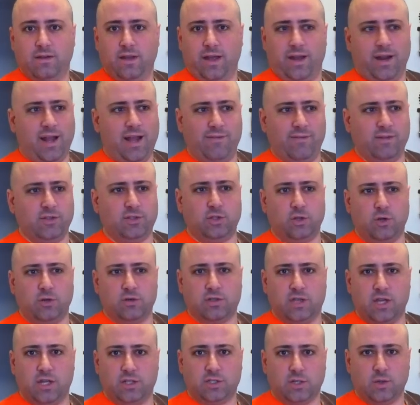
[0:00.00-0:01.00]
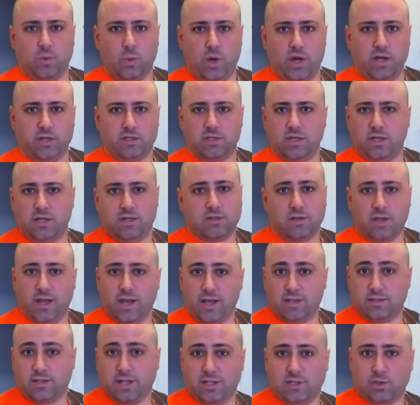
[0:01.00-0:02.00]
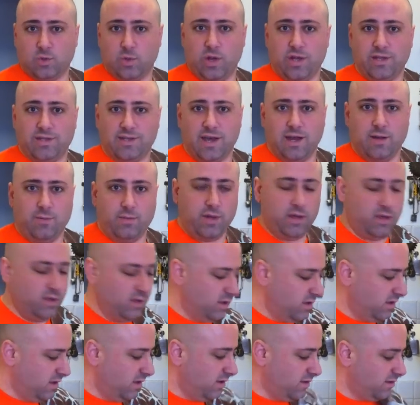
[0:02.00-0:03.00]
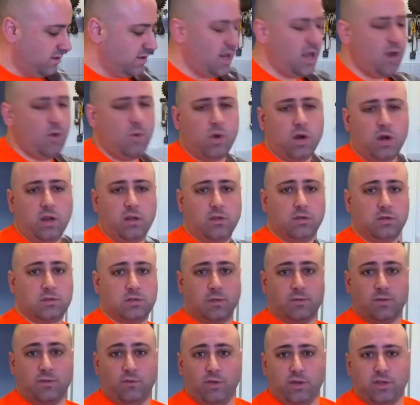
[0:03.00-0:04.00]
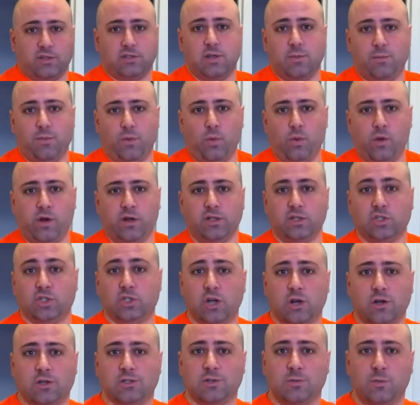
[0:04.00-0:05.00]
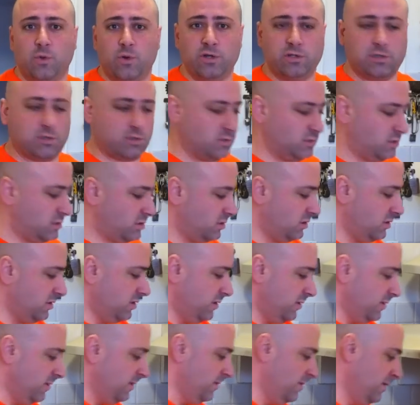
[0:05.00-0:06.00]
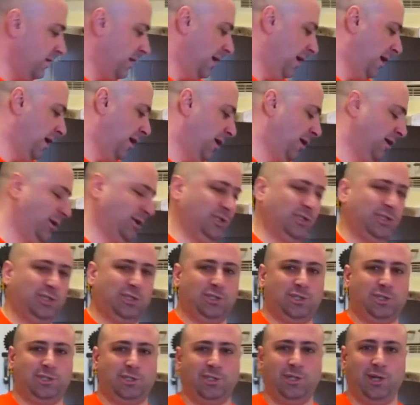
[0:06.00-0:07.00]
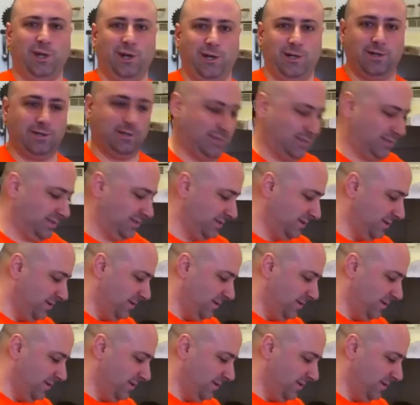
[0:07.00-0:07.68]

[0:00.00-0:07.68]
and have it Joe's Kitchen YC, so I guess that's the way it's got to be. Today we're going to do something really simple. We're going to shuck some oysters. Oh, shucks.